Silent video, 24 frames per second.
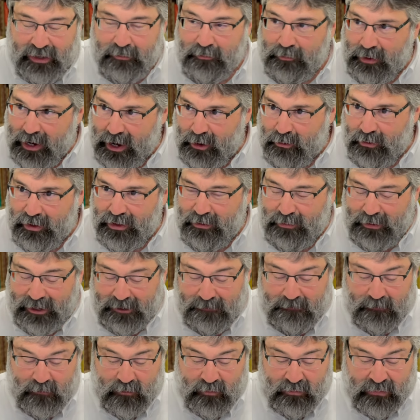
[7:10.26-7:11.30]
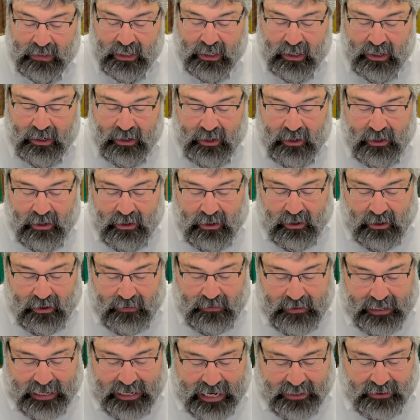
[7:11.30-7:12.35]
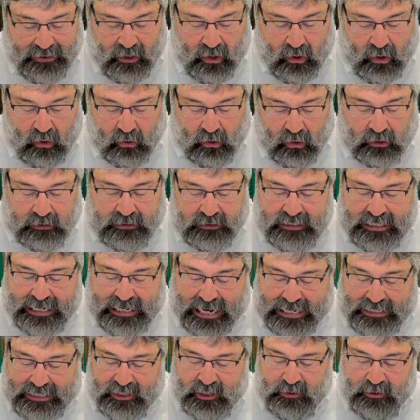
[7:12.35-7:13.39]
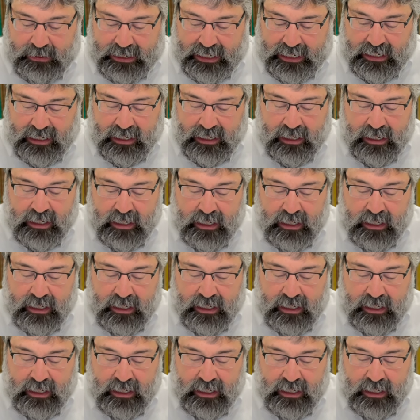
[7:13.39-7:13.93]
Bear with me. In the Old Testament,